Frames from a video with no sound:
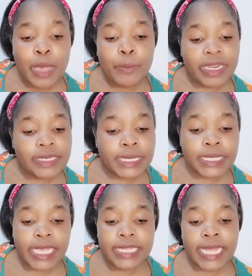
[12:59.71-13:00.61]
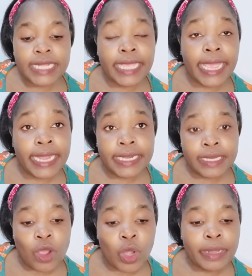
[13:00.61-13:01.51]
but it is said that they ended
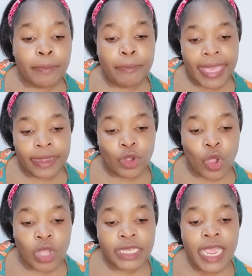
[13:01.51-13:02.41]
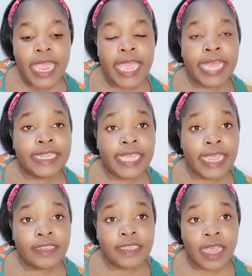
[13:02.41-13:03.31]
on a bad note, and then